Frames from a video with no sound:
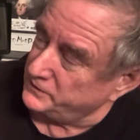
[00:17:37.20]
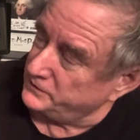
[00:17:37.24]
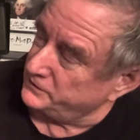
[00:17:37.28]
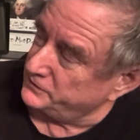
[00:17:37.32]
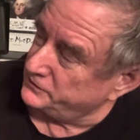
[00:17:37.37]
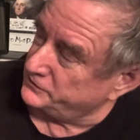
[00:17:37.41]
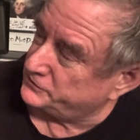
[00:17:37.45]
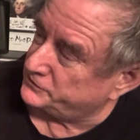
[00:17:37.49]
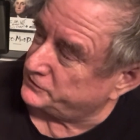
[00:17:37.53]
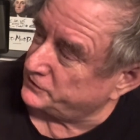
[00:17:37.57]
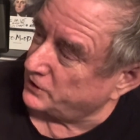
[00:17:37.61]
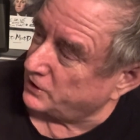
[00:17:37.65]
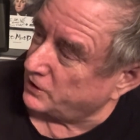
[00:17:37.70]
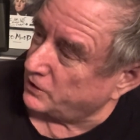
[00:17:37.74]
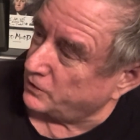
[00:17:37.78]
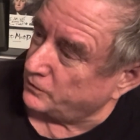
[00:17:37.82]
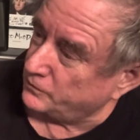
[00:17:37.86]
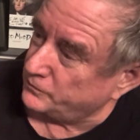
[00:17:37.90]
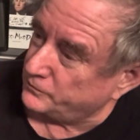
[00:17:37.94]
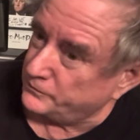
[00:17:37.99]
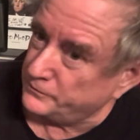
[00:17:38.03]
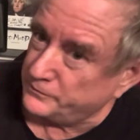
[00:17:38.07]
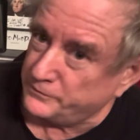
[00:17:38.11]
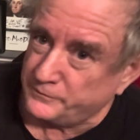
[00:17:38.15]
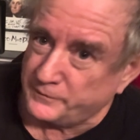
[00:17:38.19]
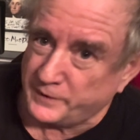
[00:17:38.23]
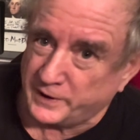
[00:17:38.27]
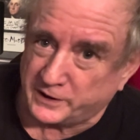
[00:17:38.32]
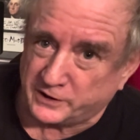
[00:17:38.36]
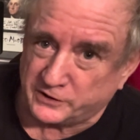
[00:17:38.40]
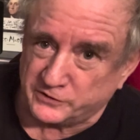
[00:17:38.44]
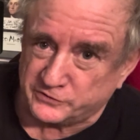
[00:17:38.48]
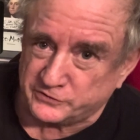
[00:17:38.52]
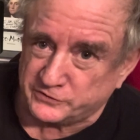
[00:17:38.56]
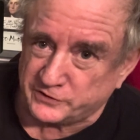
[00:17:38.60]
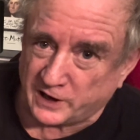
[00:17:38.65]
So make
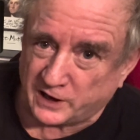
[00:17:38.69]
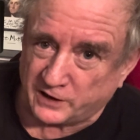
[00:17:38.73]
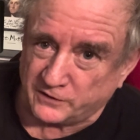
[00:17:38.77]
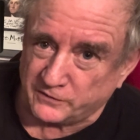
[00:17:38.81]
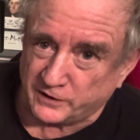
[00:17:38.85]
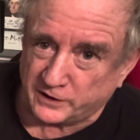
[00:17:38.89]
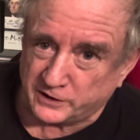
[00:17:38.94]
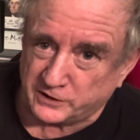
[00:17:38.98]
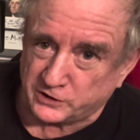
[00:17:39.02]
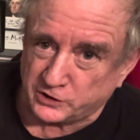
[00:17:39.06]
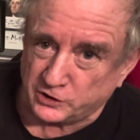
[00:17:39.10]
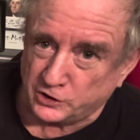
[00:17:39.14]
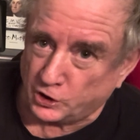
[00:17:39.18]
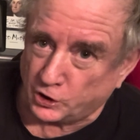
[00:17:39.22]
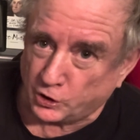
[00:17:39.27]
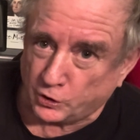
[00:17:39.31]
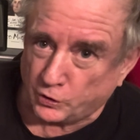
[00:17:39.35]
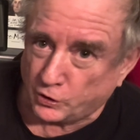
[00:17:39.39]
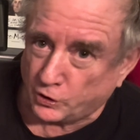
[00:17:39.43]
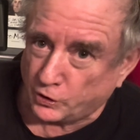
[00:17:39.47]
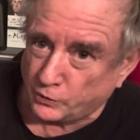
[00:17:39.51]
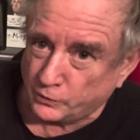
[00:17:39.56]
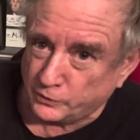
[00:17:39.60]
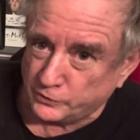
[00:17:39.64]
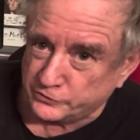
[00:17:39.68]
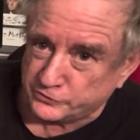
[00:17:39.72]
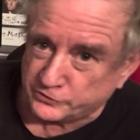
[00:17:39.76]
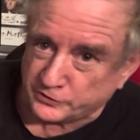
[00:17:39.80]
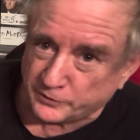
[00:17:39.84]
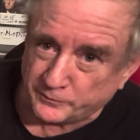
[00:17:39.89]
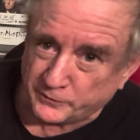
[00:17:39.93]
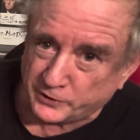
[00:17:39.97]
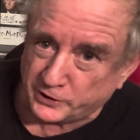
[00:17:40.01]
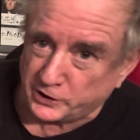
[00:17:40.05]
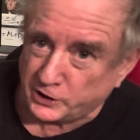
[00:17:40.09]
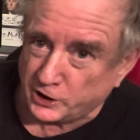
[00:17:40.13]
it sound like, you know, oh, it's
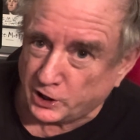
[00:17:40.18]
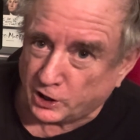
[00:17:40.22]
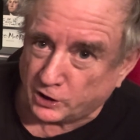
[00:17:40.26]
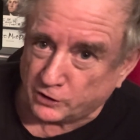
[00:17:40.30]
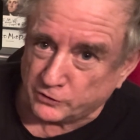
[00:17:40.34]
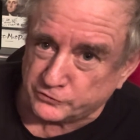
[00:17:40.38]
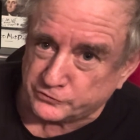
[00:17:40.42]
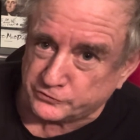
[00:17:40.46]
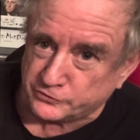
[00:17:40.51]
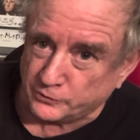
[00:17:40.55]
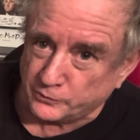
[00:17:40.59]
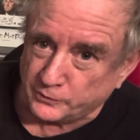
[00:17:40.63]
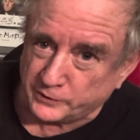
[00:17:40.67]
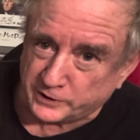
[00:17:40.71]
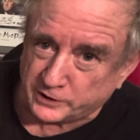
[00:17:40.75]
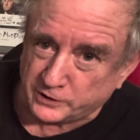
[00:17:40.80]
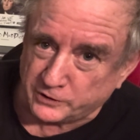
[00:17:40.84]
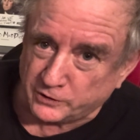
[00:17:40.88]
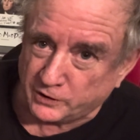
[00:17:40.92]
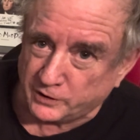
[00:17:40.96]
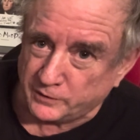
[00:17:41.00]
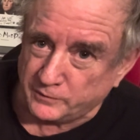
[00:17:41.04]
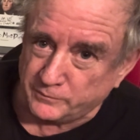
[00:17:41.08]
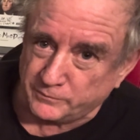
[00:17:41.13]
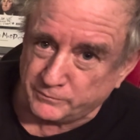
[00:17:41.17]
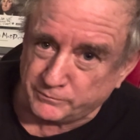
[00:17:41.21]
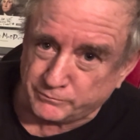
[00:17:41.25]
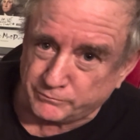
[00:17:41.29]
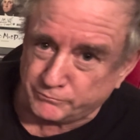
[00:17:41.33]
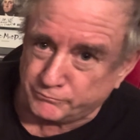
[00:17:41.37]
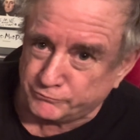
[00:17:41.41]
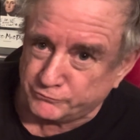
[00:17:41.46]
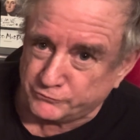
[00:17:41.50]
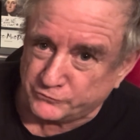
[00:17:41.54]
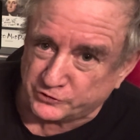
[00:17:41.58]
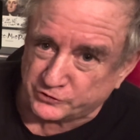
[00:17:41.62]
somebody else, so we can go ahead and
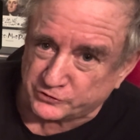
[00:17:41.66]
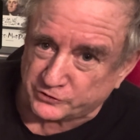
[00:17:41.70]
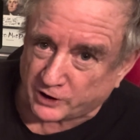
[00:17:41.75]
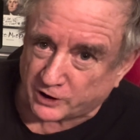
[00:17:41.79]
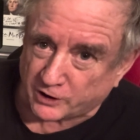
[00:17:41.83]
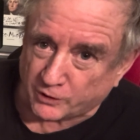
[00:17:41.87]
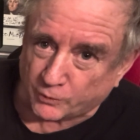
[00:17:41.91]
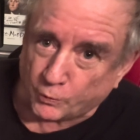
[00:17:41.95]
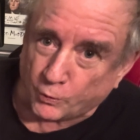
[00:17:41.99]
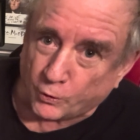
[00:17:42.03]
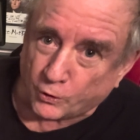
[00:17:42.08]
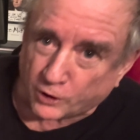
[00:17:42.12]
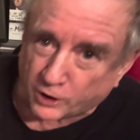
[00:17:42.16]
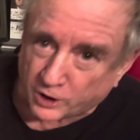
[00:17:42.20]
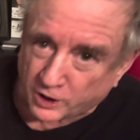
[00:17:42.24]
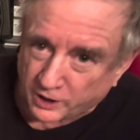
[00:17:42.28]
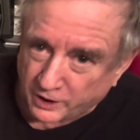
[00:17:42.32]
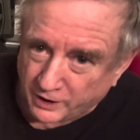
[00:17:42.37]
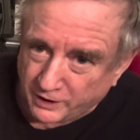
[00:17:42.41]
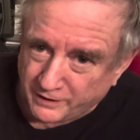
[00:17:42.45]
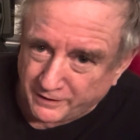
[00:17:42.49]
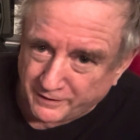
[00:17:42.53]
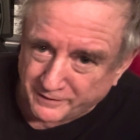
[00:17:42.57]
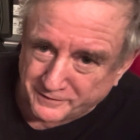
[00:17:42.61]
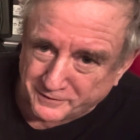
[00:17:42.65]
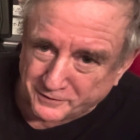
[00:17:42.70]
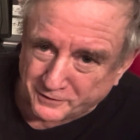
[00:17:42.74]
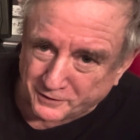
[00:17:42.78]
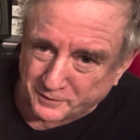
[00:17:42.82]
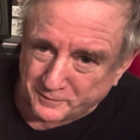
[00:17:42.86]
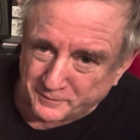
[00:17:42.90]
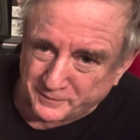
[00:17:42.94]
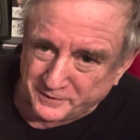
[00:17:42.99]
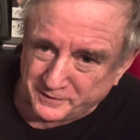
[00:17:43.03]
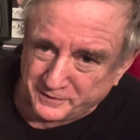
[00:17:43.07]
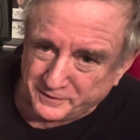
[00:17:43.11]
start a war. You know
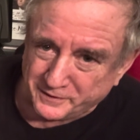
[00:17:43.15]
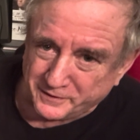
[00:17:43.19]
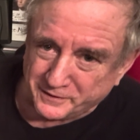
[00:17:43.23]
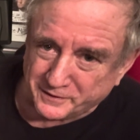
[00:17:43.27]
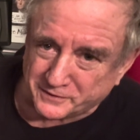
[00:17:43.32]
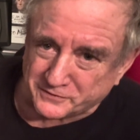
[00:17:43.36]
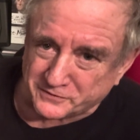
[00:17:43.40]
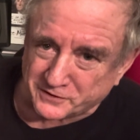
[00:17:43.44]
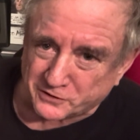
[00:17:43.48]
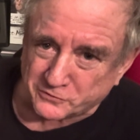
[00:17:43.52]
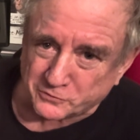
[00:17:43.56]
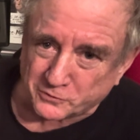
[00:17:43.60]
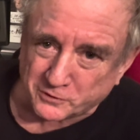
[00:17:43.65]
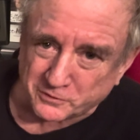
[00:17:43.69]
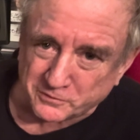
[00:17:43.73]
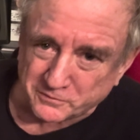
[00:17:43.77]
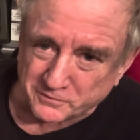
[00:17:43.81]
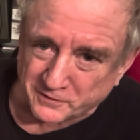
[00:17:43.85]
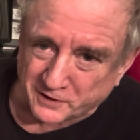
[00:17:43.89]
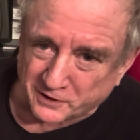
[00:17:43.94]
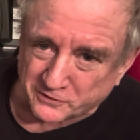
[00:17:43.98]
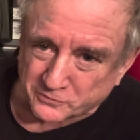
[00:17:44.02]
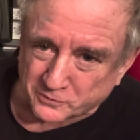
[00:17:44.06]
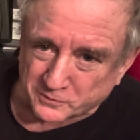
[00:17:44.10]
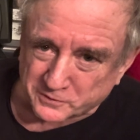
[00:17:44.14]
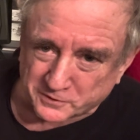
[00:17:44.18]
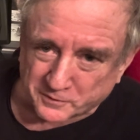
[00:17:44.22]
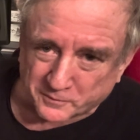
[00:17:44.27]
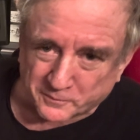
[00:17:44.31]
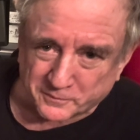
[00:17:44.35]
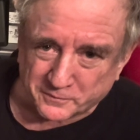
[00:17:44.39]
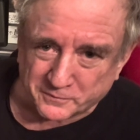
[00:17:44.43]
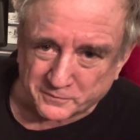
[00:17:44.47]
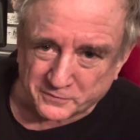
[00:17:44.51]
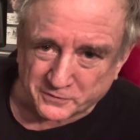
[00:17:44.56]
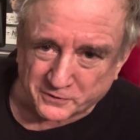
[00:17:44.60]
what I mean? Because that's what
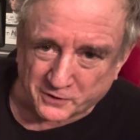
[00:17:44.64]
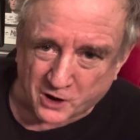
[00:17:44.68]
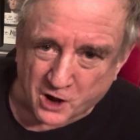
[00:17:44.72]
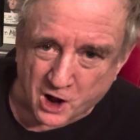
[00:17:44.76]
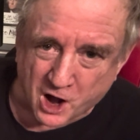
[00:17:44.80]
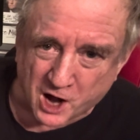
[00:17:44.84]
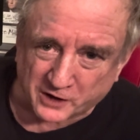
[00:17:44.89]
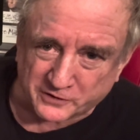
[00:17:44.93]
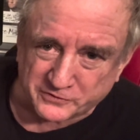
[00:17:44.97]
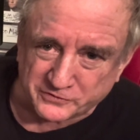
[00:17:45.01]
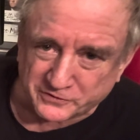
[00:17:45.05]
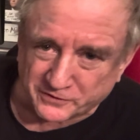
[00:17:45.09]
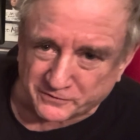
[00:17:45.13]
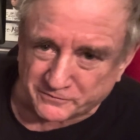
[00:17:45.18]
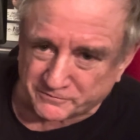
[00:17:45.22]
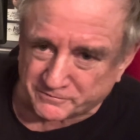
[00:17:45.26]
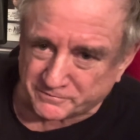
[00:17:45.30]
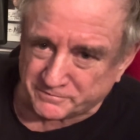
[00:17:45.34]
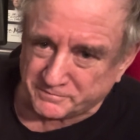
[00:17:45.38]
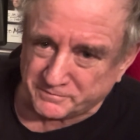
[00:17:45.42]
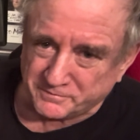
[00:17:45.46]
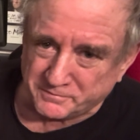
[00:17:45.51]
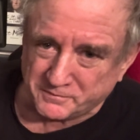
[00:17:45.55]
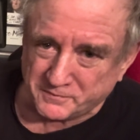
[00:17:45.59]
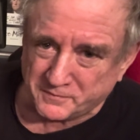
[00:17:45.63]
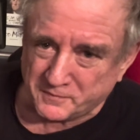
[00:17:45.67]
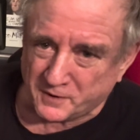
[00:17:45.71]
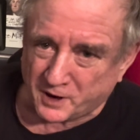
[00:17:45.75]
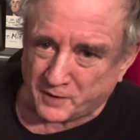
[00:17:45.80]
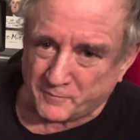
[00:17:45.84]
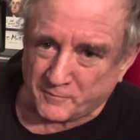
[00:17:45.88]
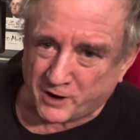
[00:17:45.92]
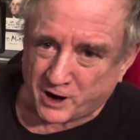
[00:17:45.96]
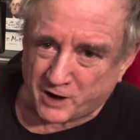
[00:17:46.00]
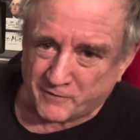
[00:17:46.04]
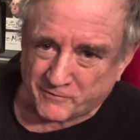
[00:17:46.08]
the hawks of
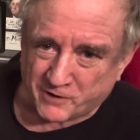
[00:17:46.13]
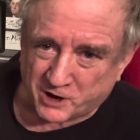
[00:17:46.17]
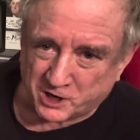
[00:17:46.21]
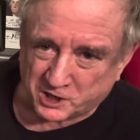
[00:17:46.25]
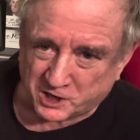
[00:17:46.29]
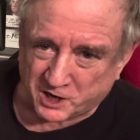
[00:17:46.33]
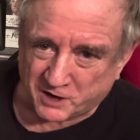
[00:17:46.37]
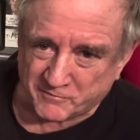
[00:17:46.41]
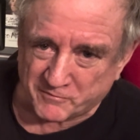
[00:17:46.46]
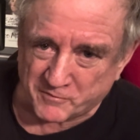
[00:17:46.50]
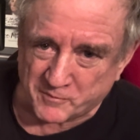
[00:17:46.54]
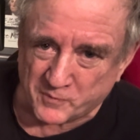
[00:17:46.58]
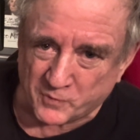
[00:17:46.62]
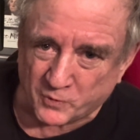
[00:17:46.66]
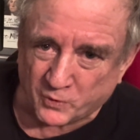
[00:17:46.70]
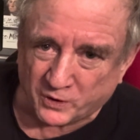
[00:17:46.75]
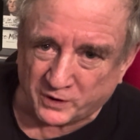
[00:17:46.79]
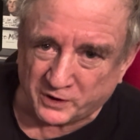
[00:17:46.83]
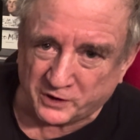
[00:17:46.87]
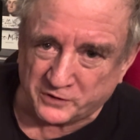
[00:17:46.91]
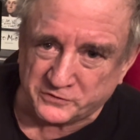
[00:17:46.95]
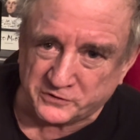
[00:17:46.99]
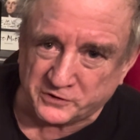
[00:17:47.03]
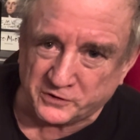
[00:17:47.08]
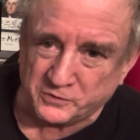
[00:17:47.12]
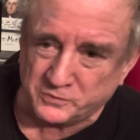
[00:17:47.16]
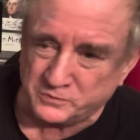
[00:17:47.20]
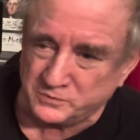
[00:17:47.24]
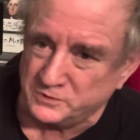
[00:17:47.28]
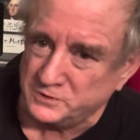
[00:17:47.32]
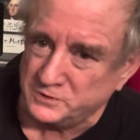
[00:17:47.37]
our government want to do,